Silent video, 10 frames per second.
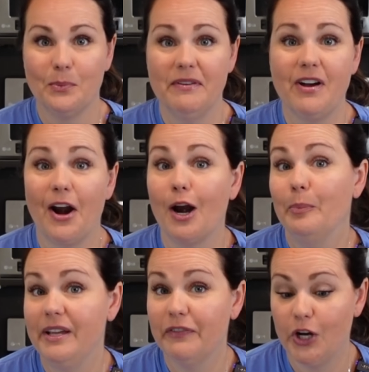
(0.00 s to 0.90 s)
we've got our
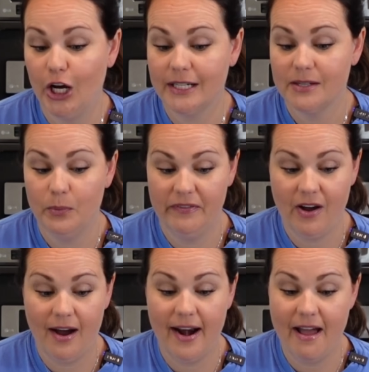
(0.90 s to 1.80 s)
beef cooked, we've
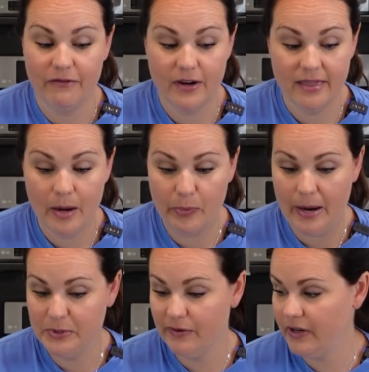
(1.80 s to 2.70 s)
got everything
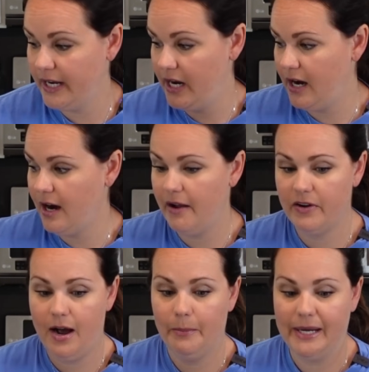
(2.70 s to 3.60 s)
prepped over here, I've
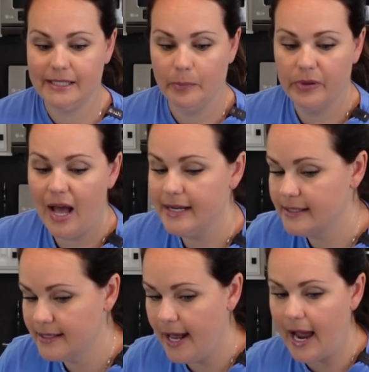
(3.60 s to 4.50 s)
got my
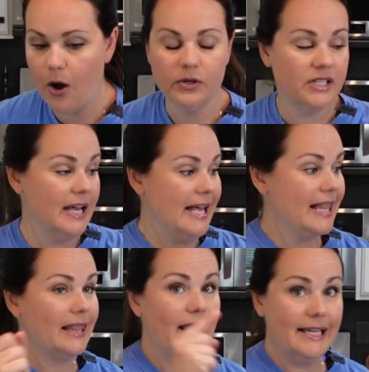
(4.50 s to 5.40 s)
supplies set out.
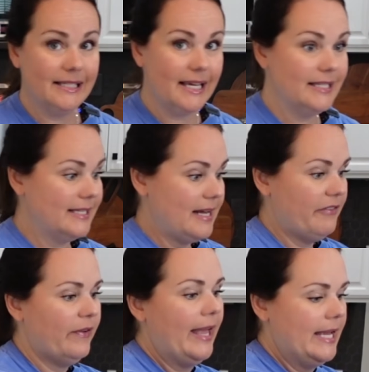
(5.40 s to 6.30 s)
Let's get
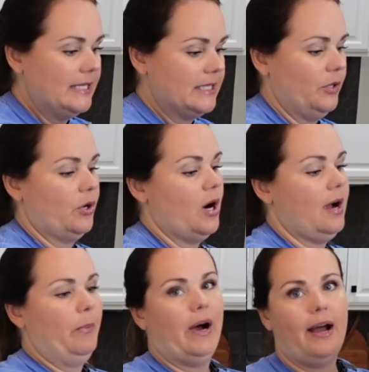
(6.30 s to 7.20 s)
stuff into the
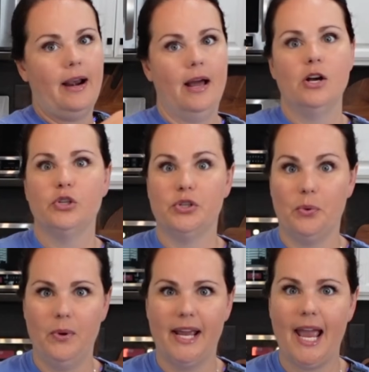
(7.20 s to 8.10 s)
crock pot so
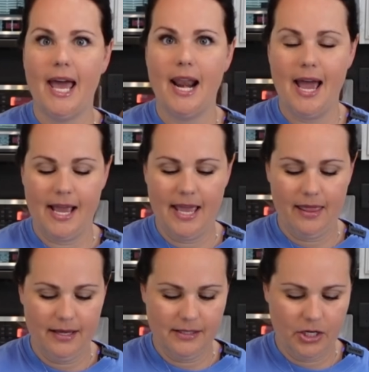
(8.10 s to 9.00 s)
we can
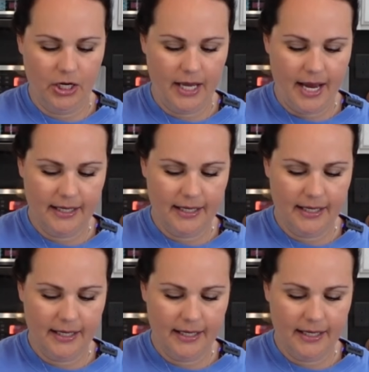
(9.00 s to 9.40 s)
get this cooking.